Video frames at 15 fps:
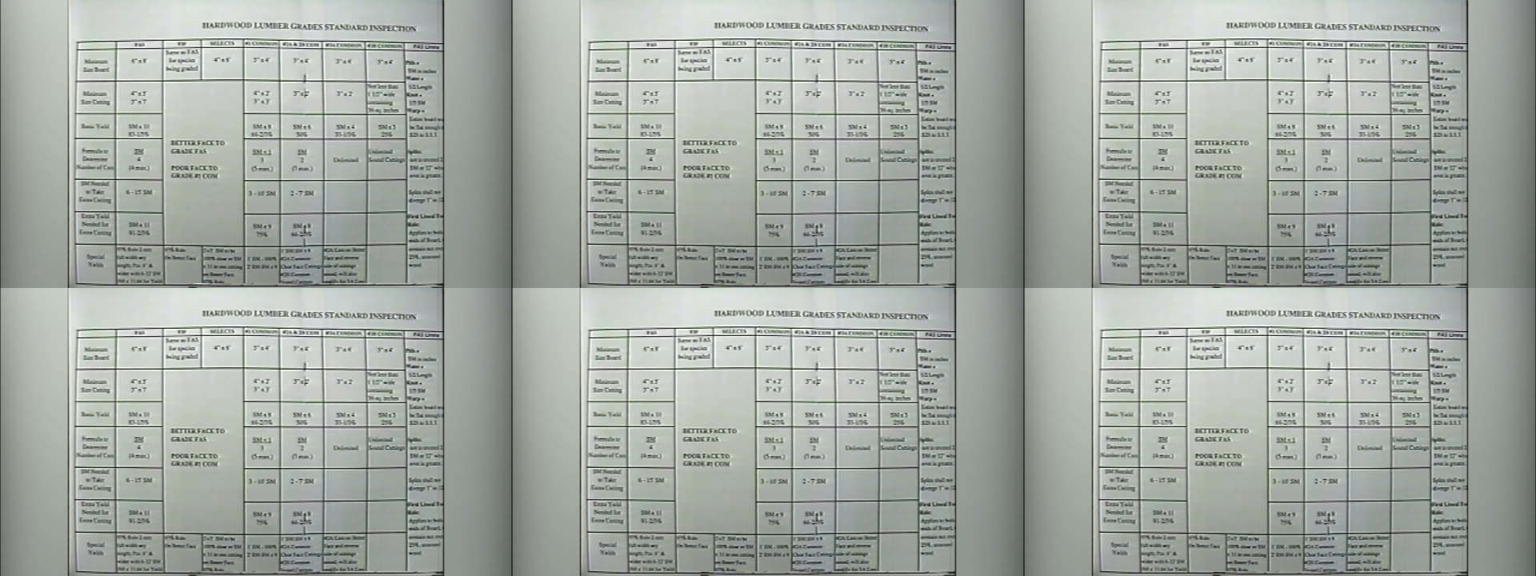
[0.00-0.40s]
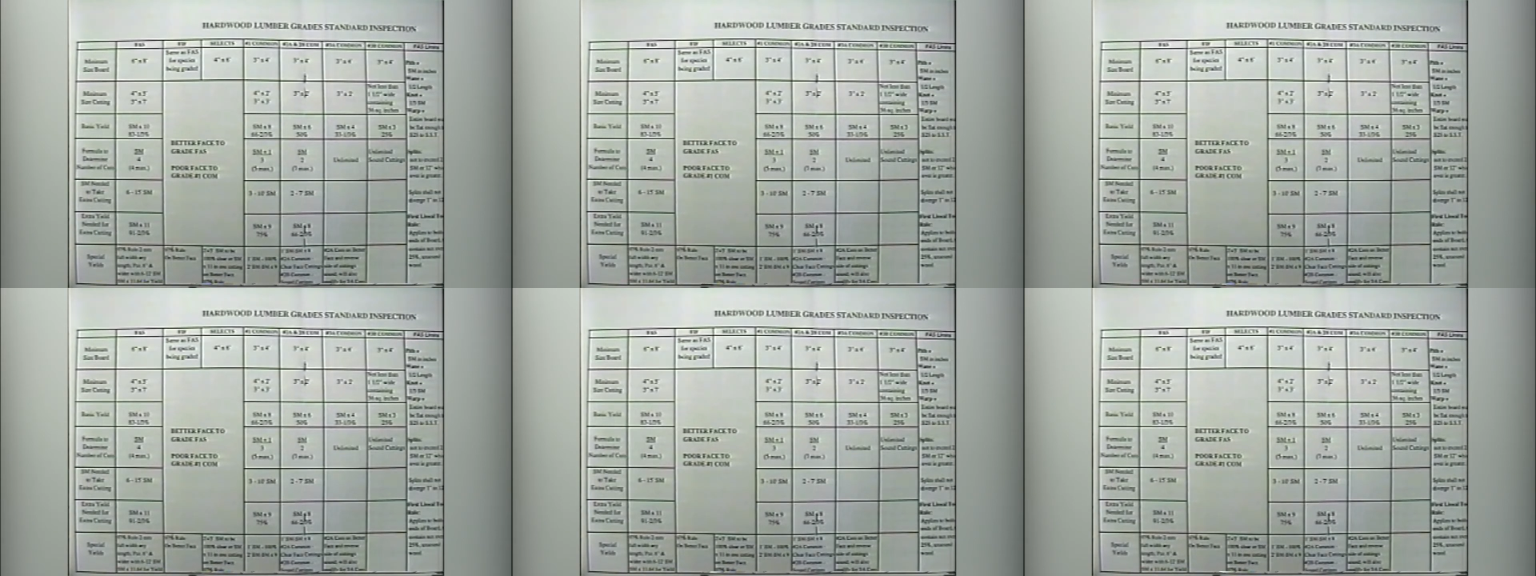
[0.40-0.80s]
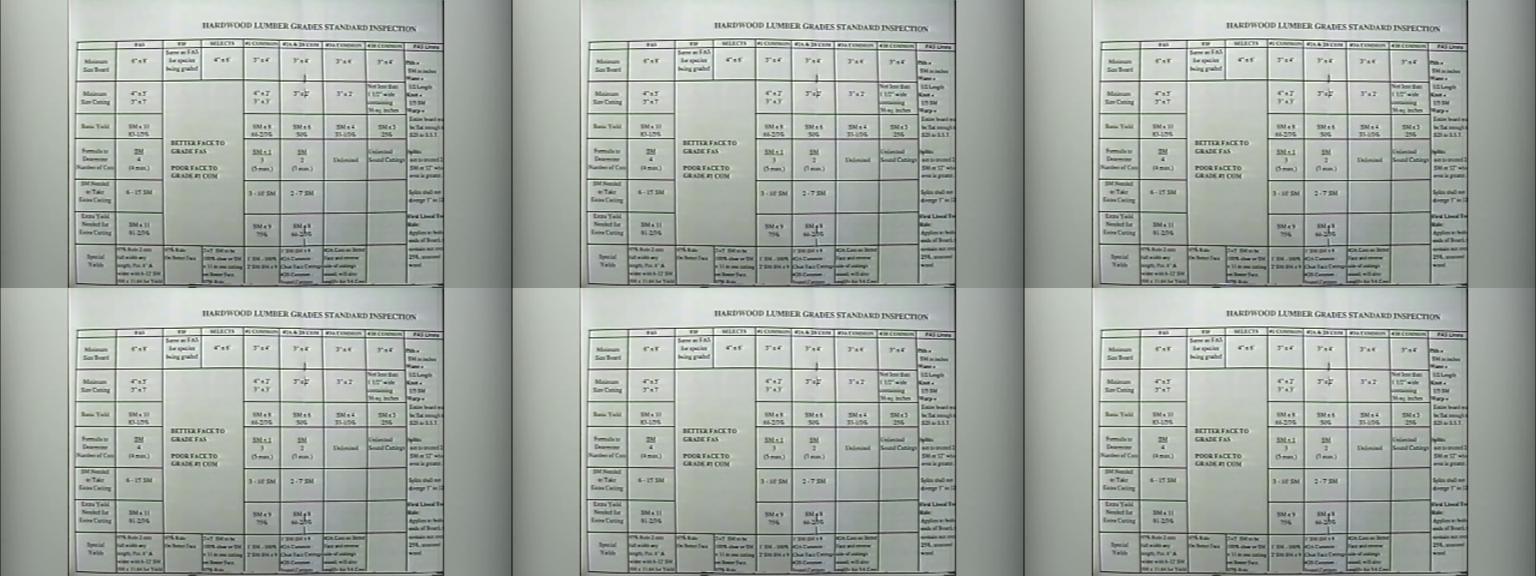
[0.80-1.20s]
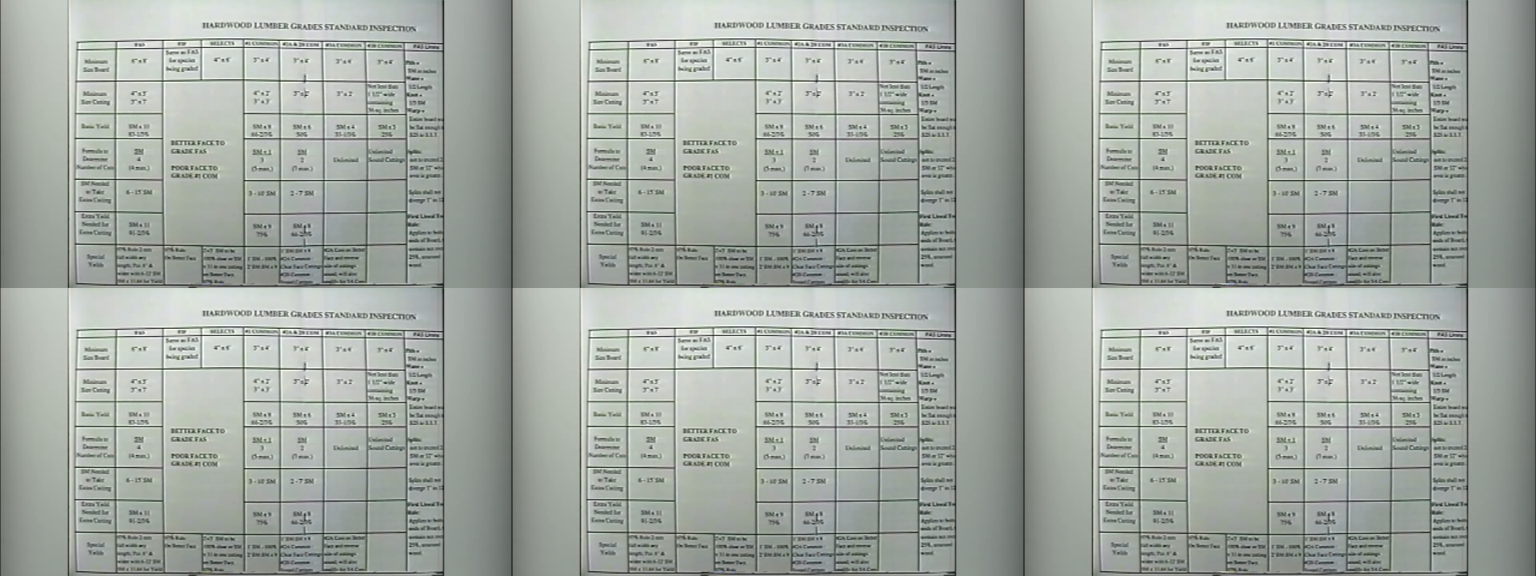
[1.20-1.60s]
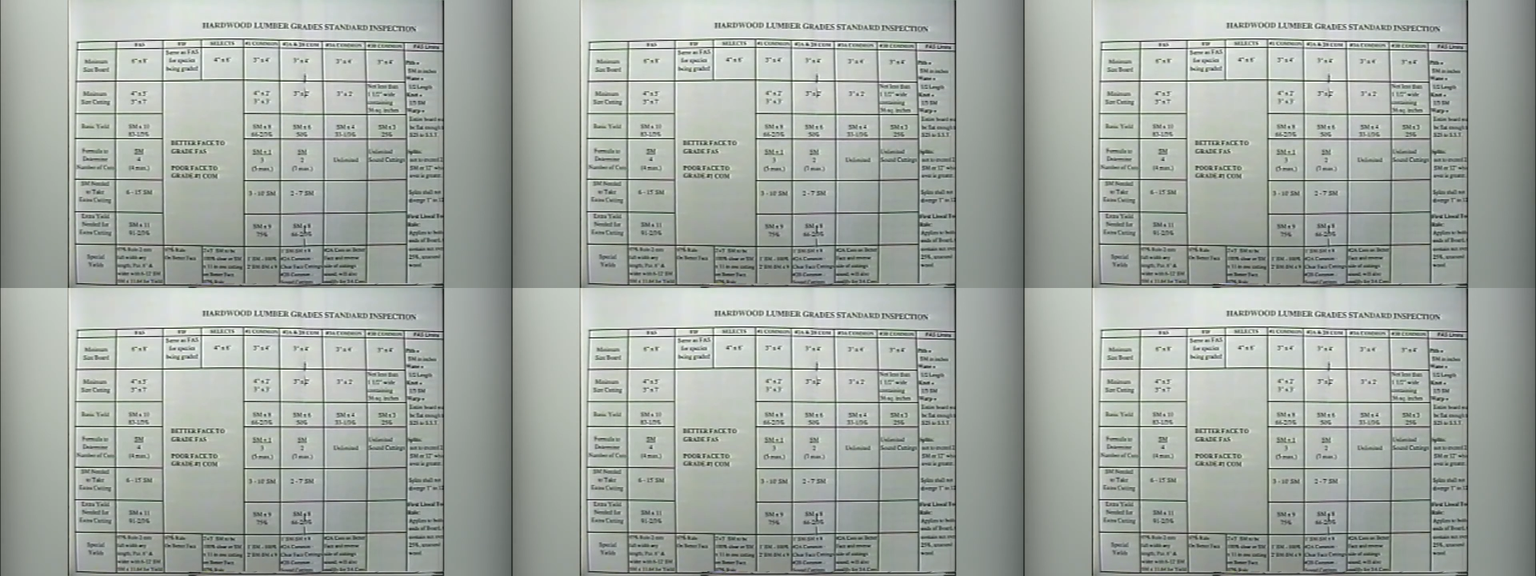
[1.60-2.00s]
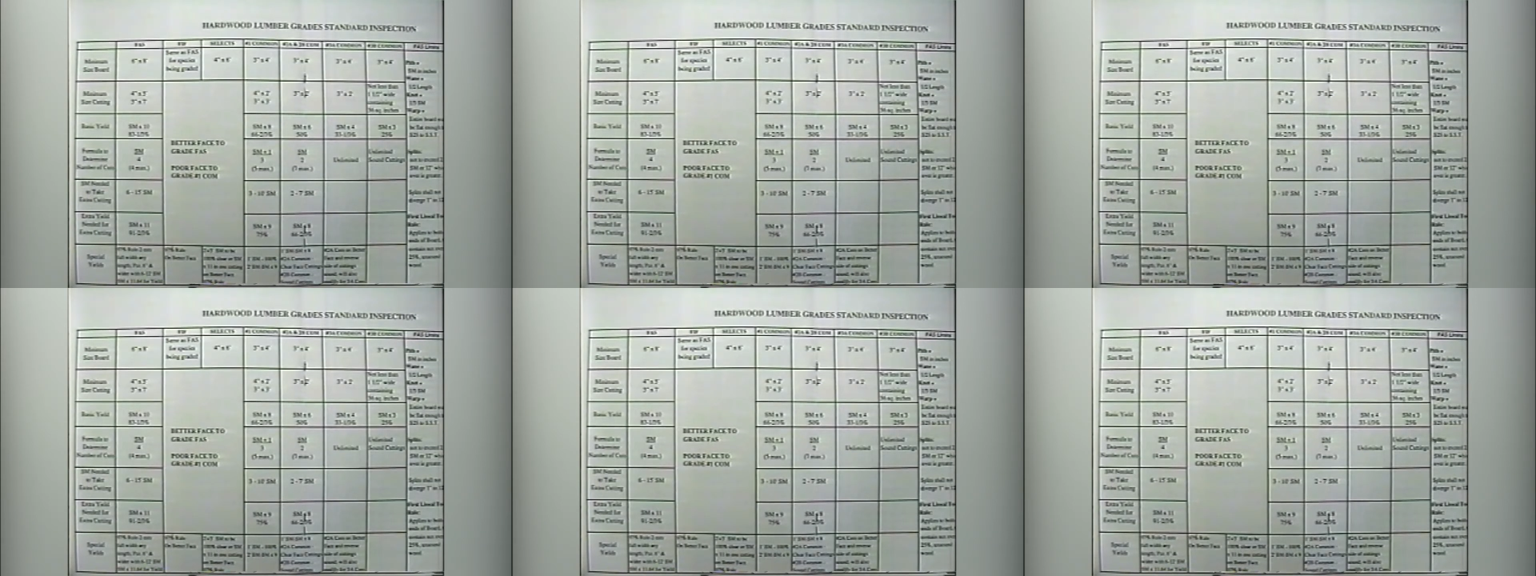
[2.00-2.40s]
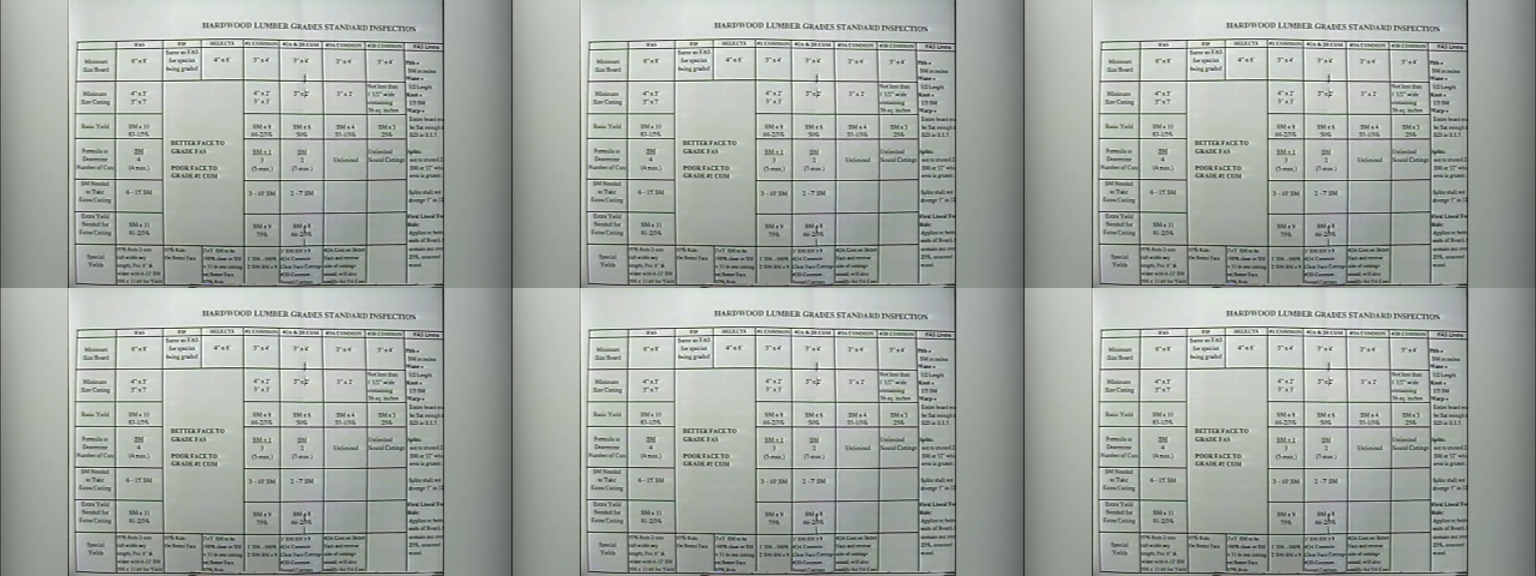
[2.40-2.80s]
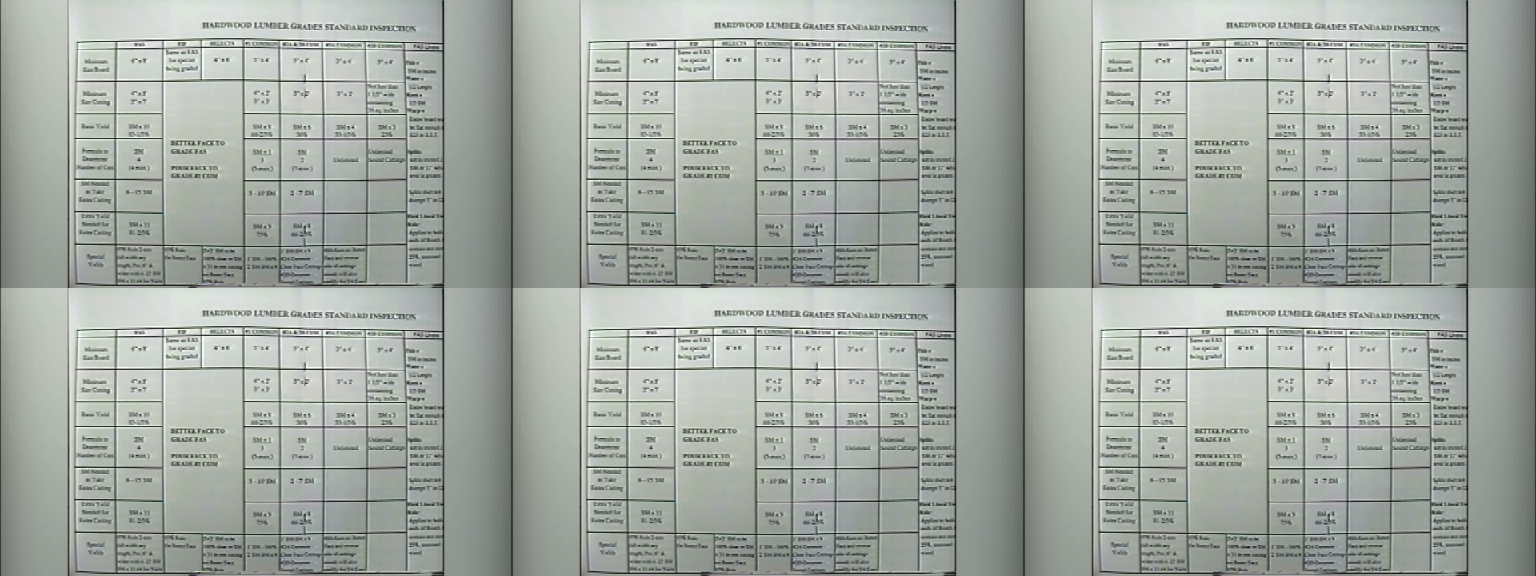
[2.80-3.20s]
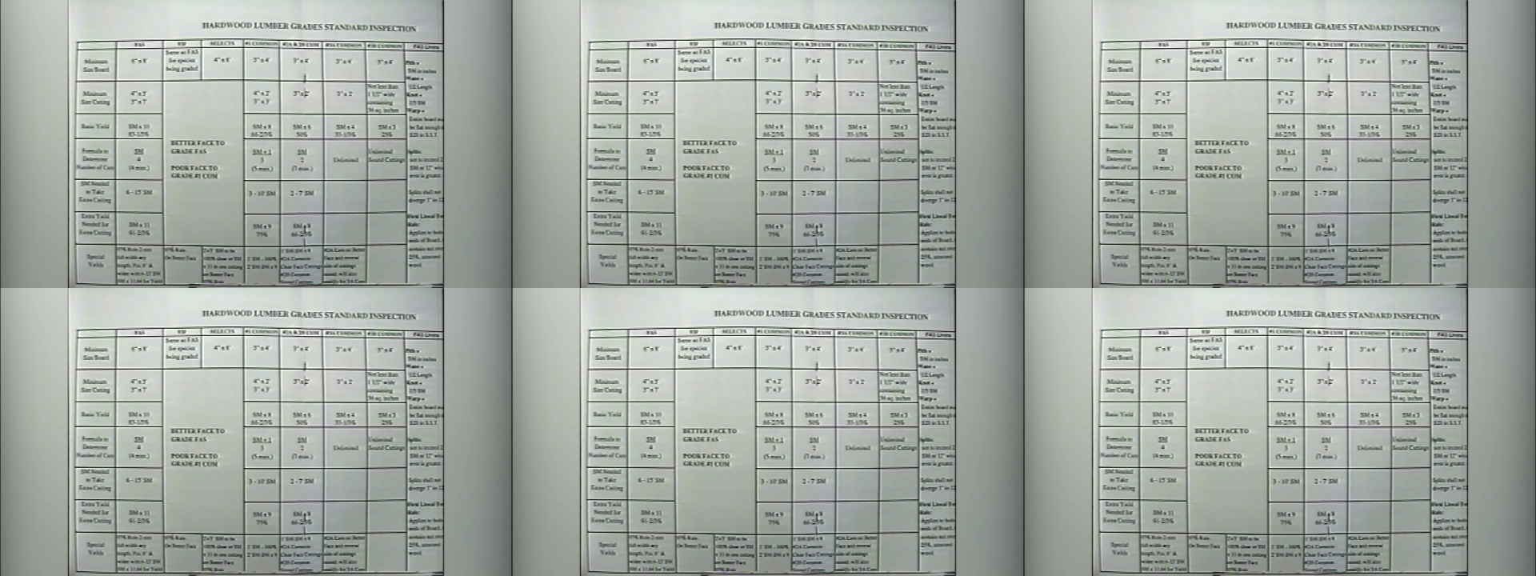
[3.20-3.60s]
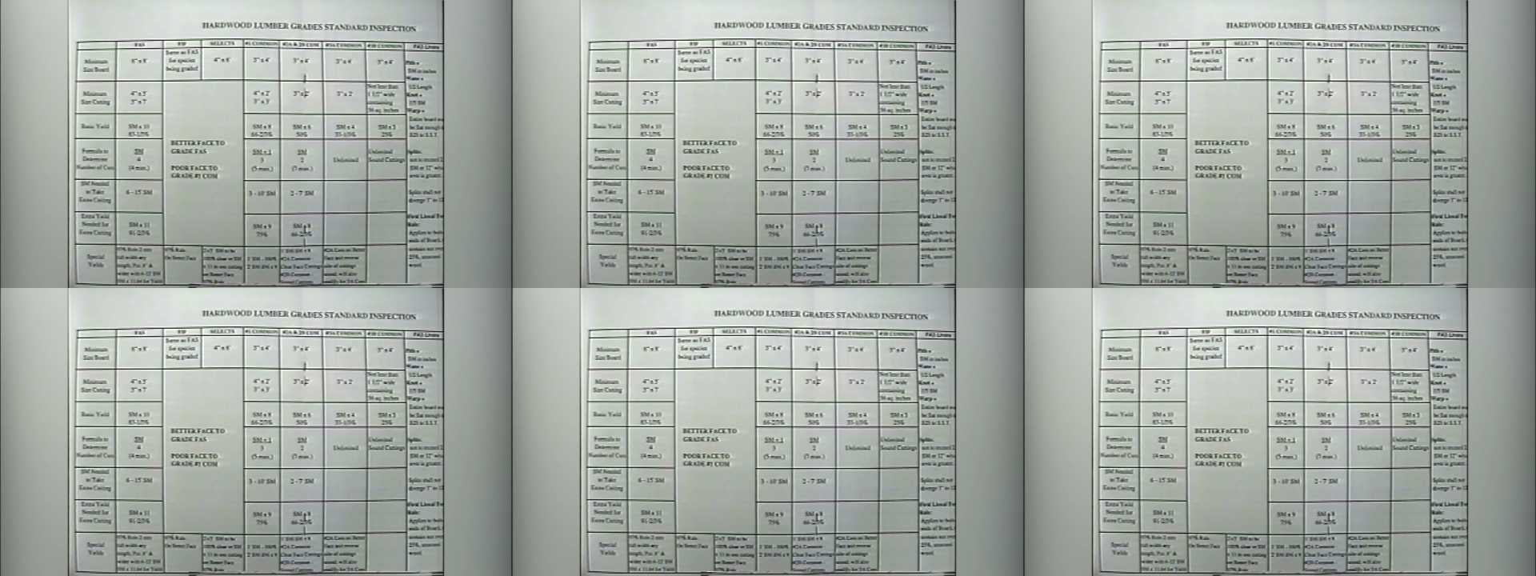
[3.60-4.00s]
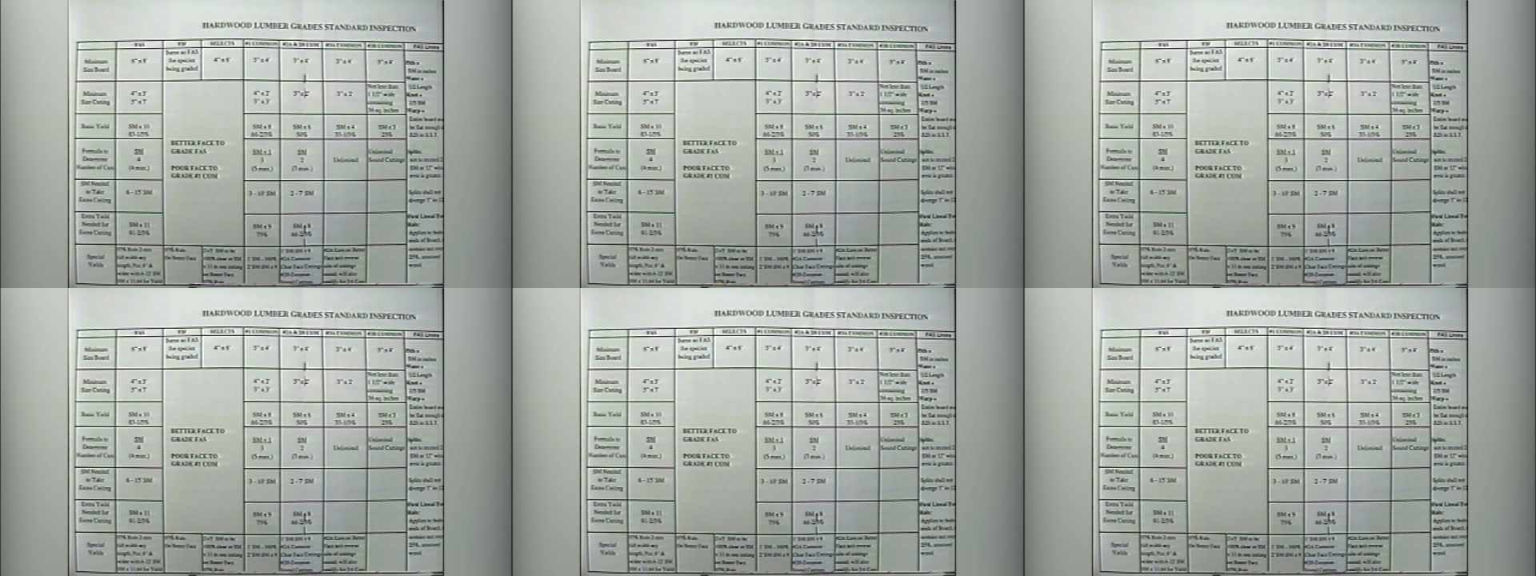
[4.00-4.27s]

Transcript: [unreadable: no face in view]